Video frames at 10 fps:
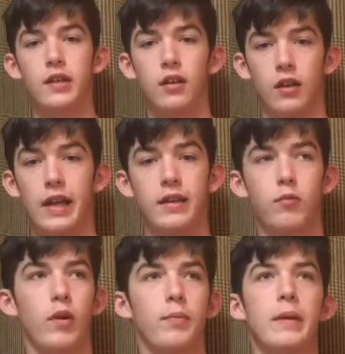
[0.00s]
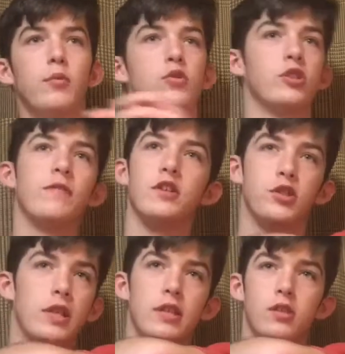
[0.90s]
a lake where people just fish
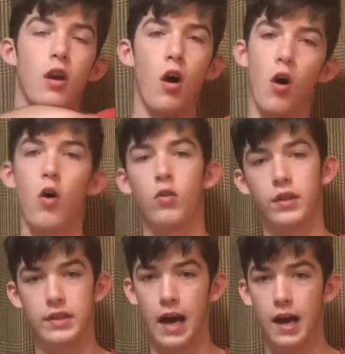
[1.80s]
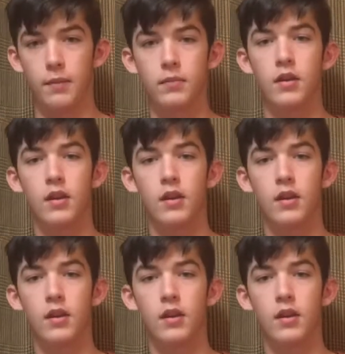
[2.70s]
jigs all the time,